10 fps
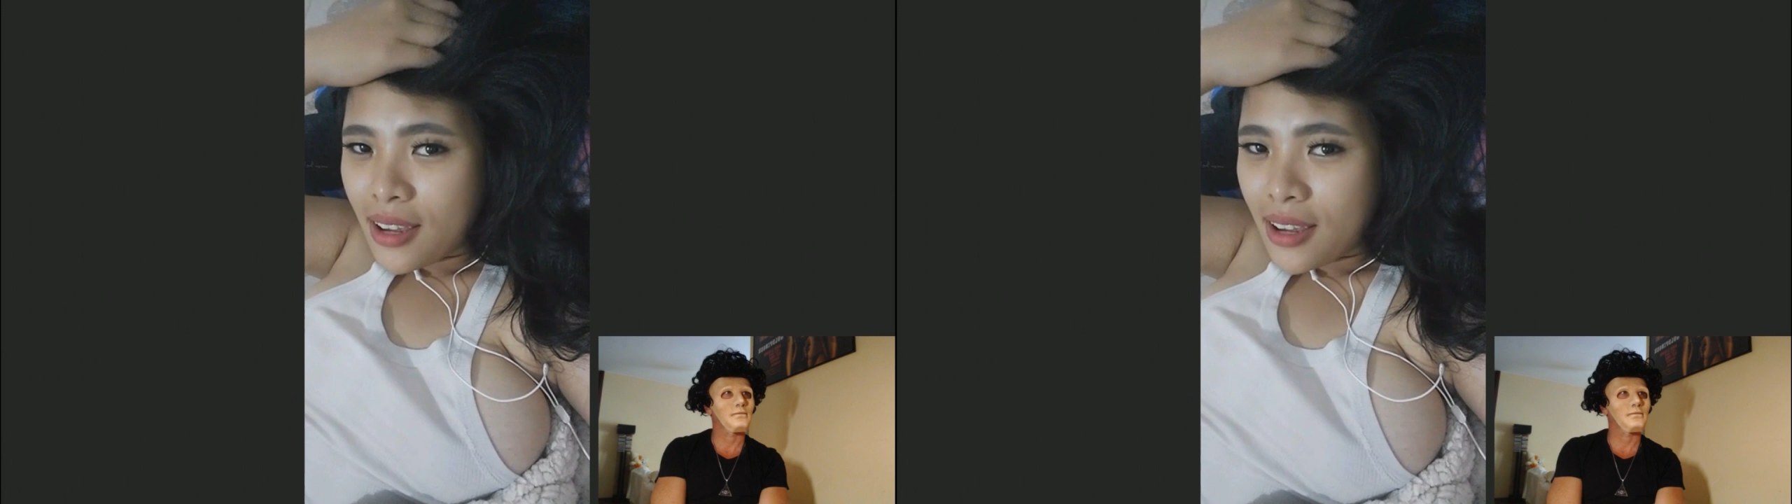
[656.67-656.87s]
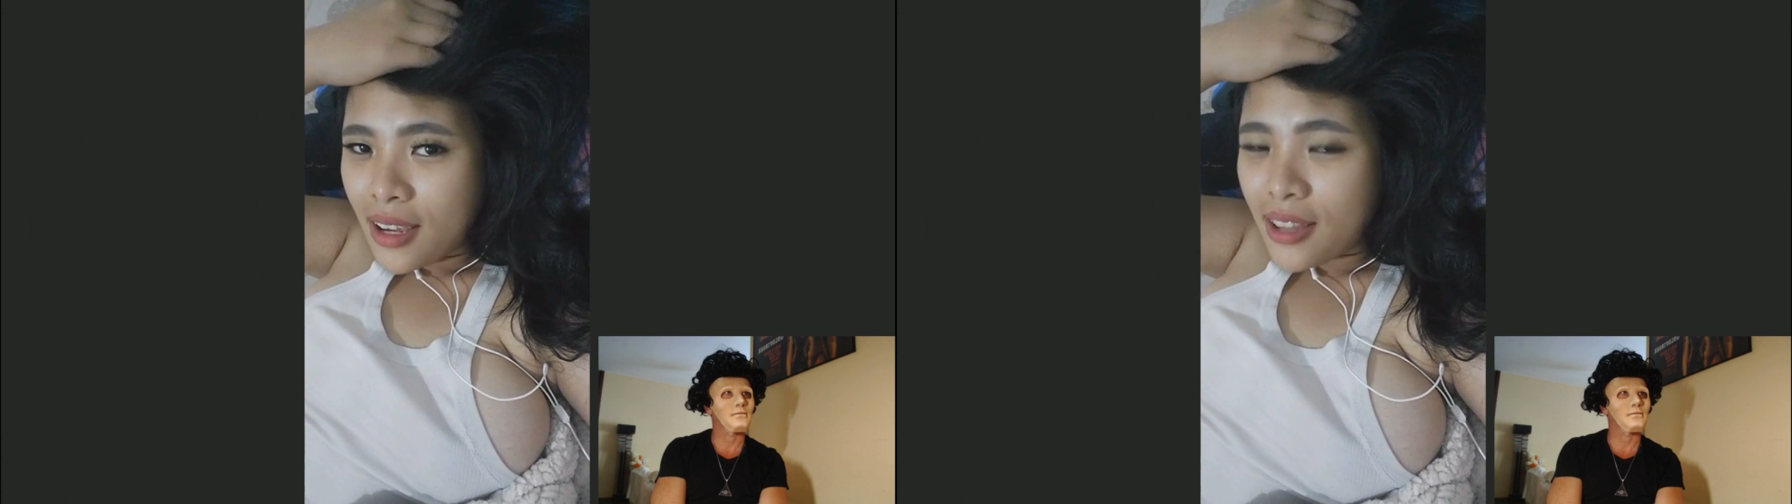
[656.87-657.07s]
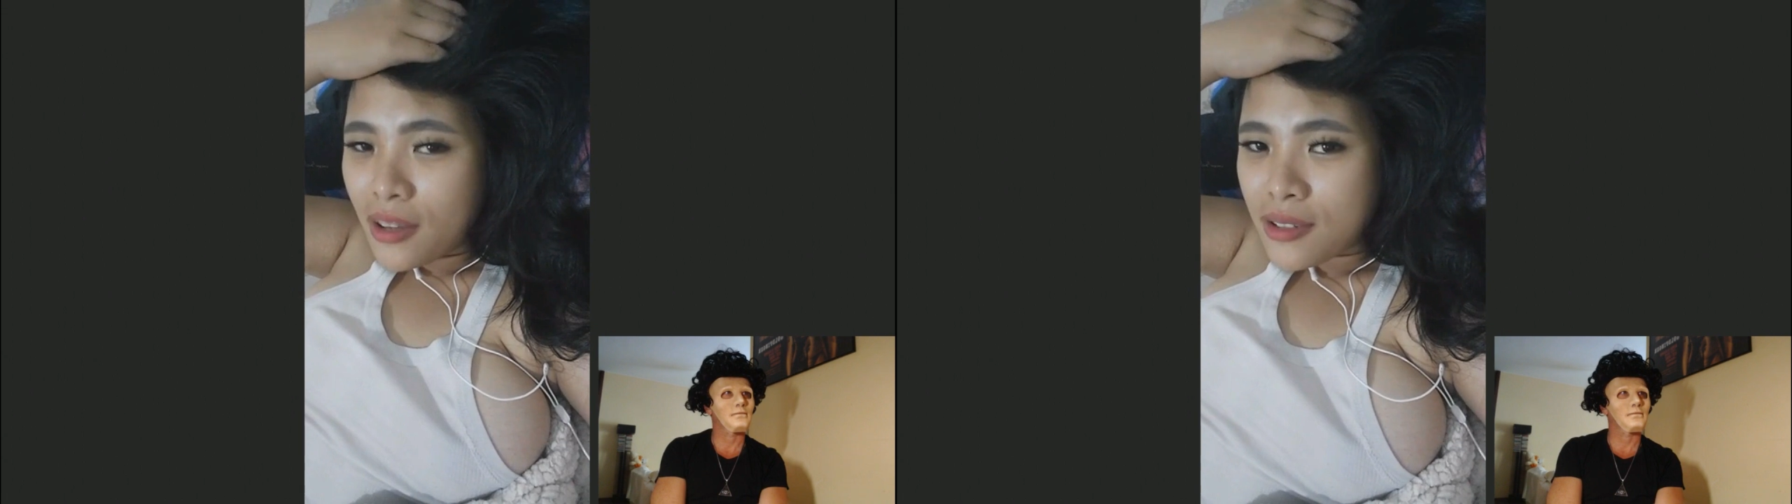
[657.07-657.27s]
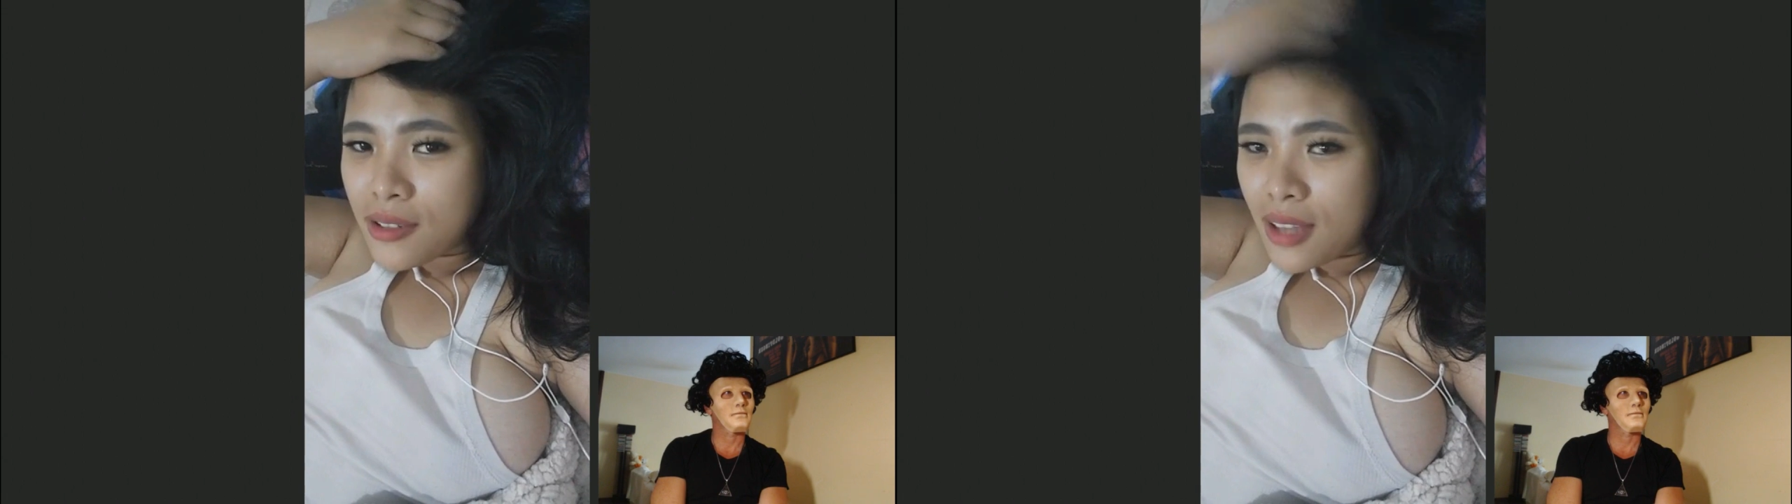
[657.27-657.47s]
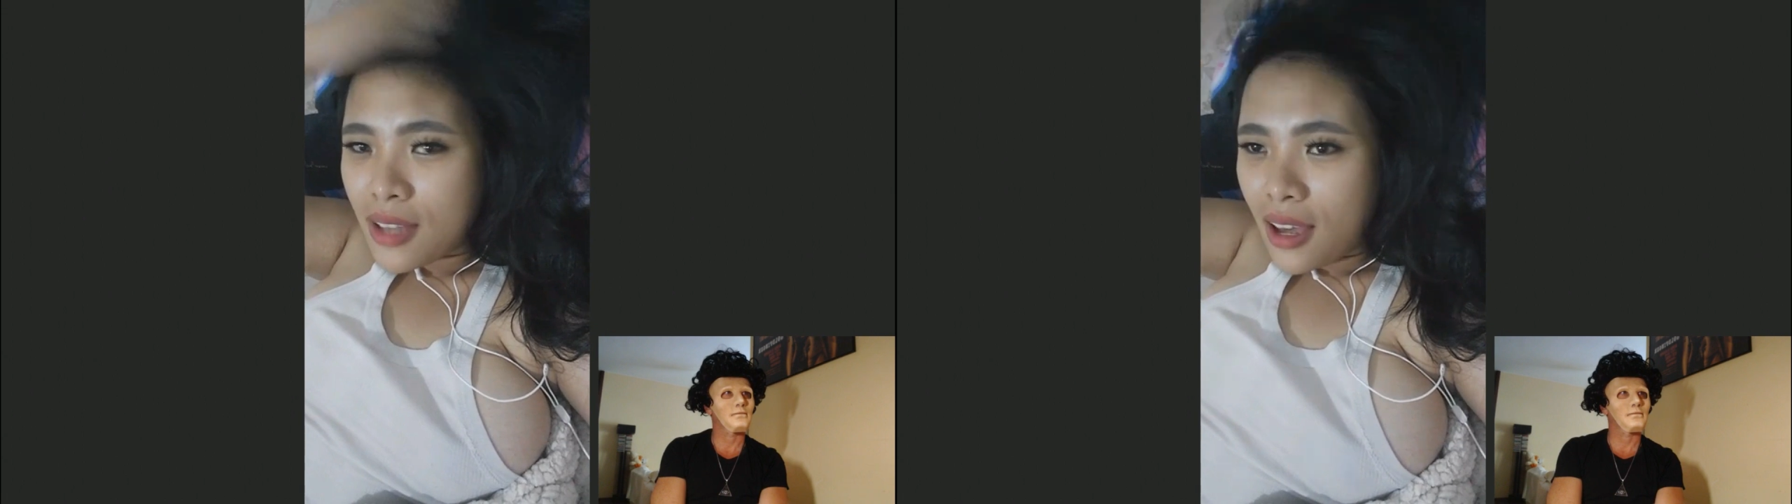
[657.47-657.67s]
he knows
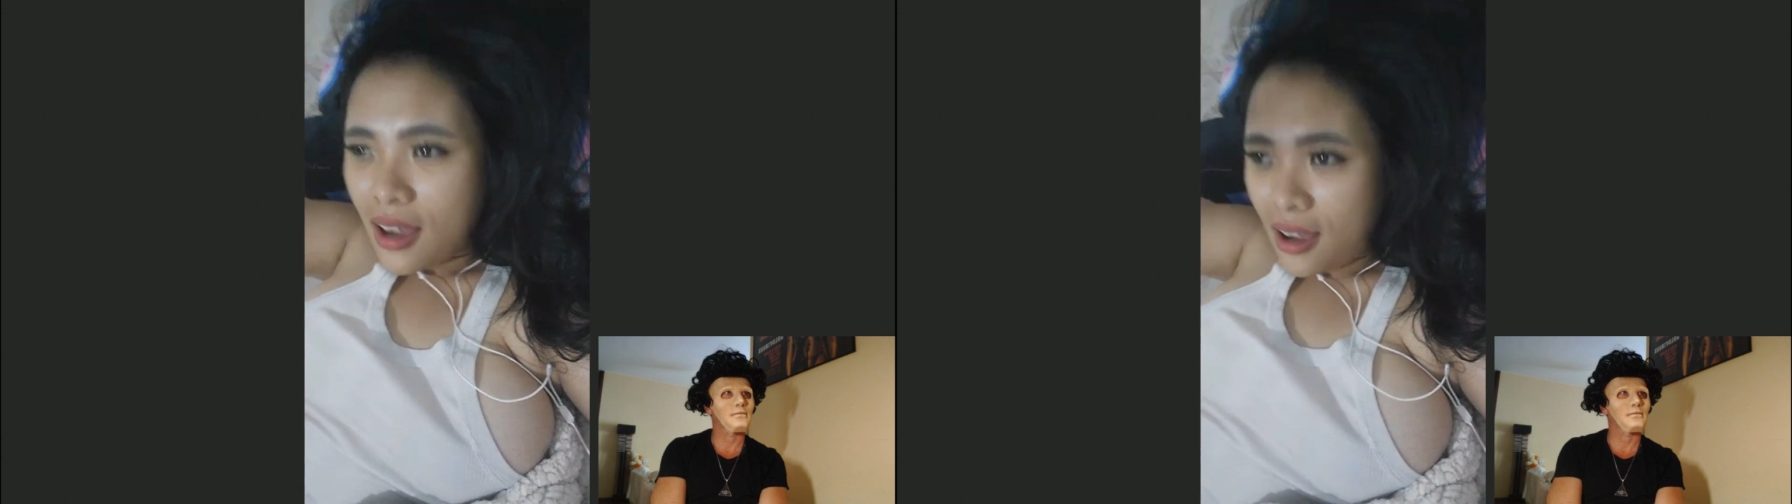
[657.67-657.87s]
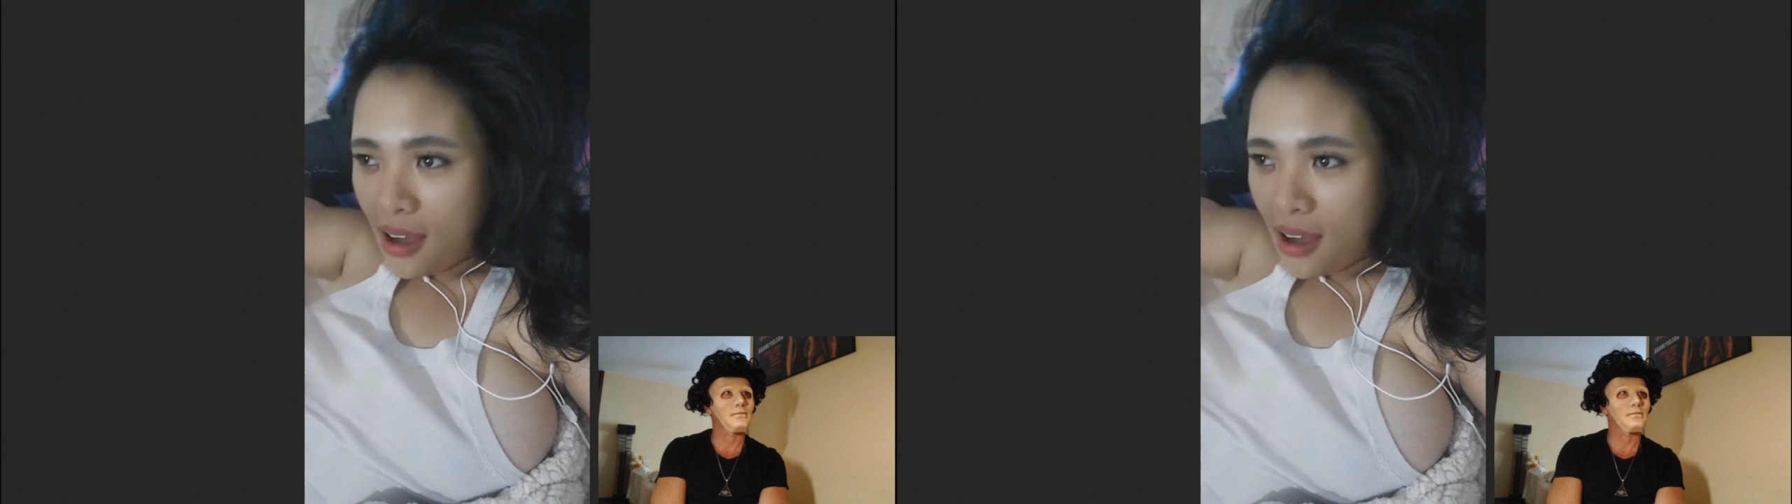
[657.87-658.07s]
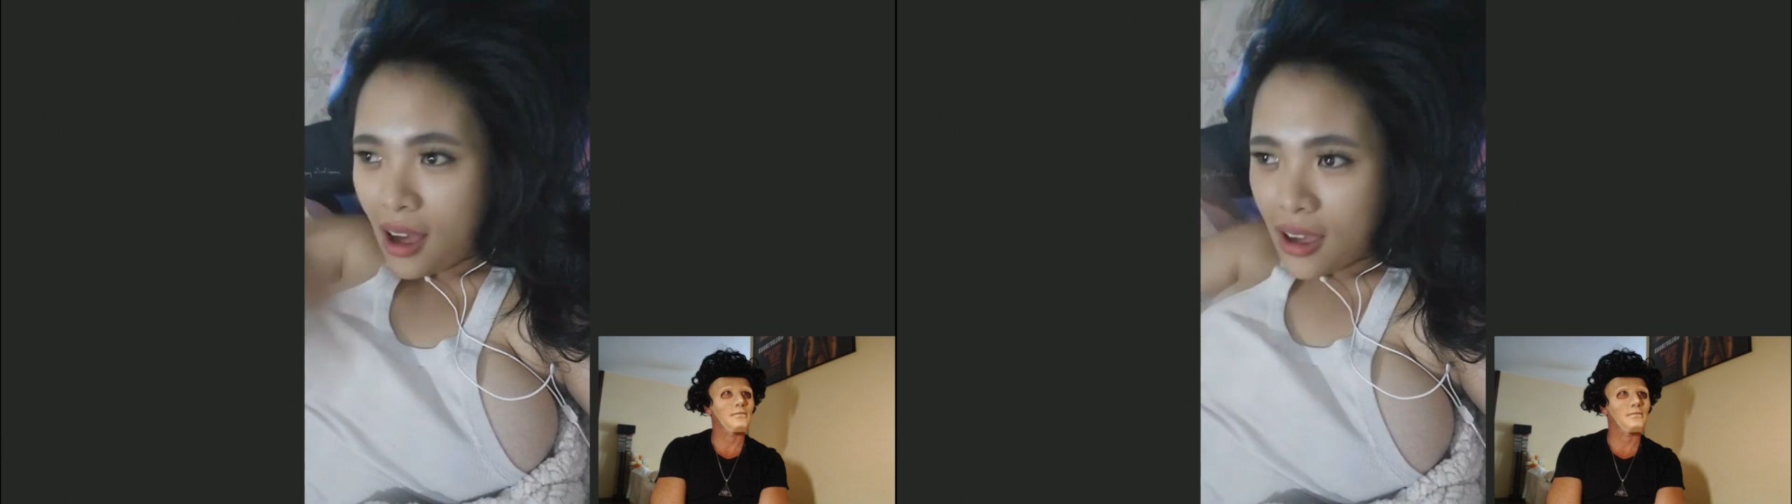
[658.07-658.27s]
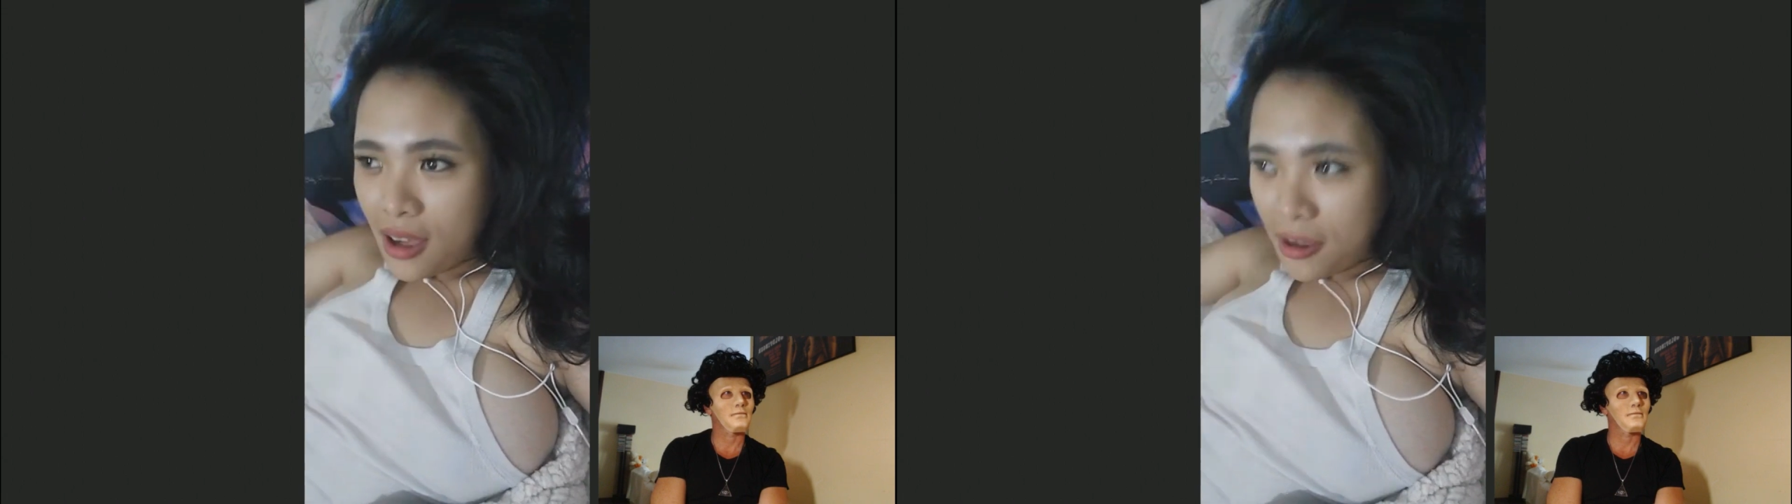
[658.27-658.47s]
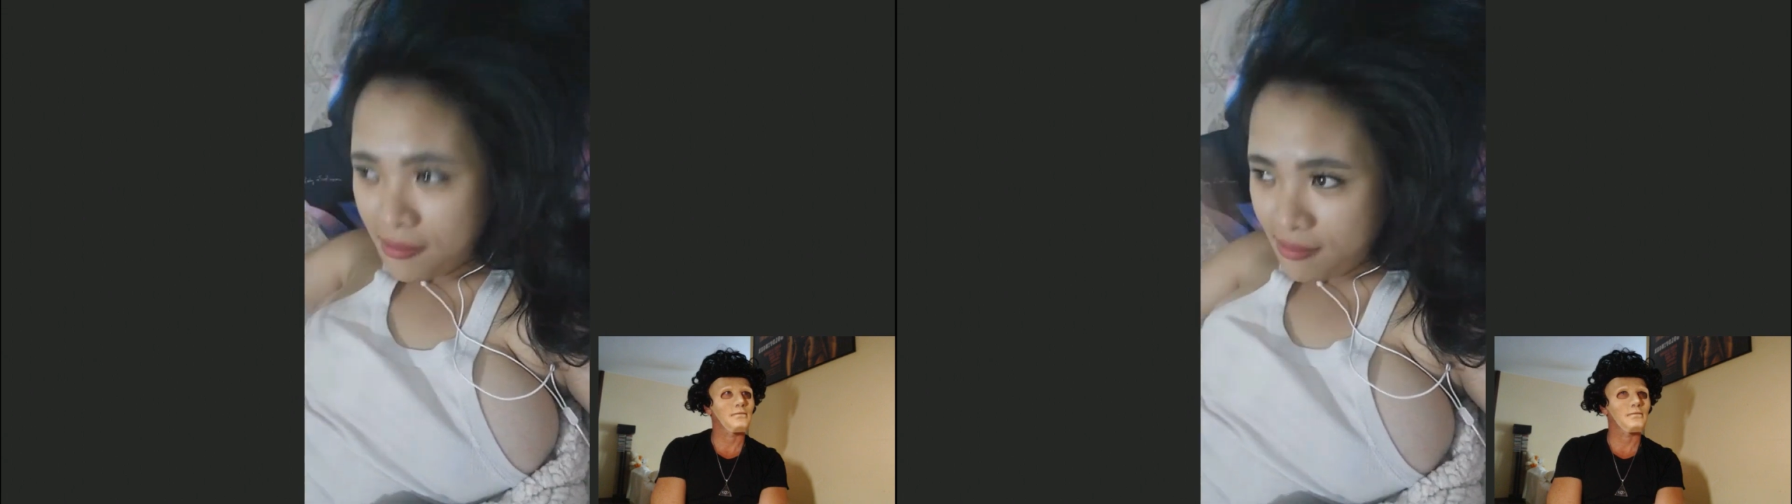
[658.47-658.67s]
that I
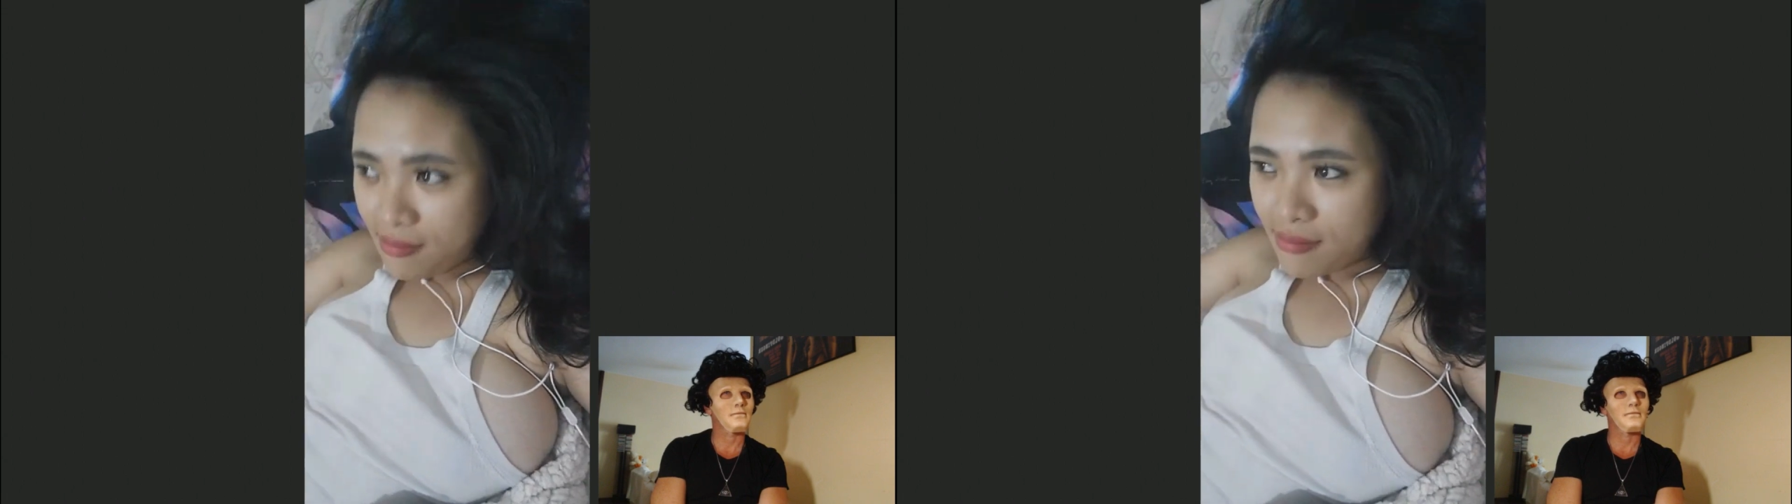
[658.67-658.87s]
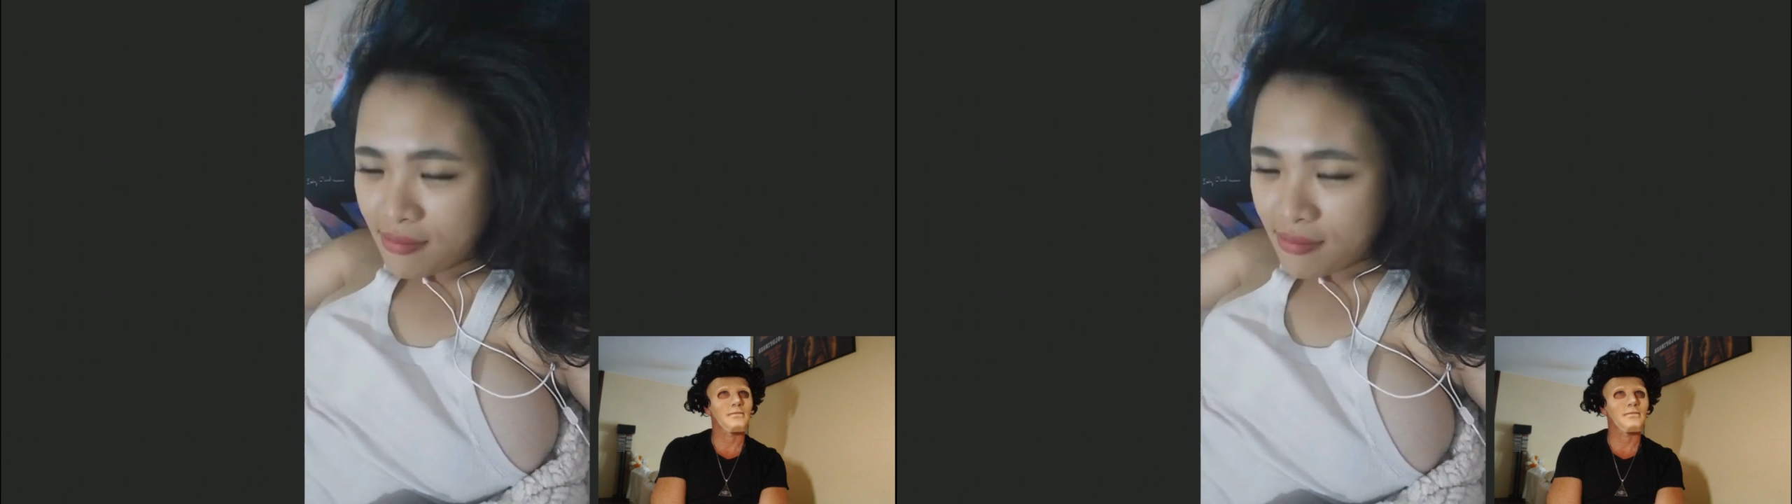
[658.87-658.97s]
am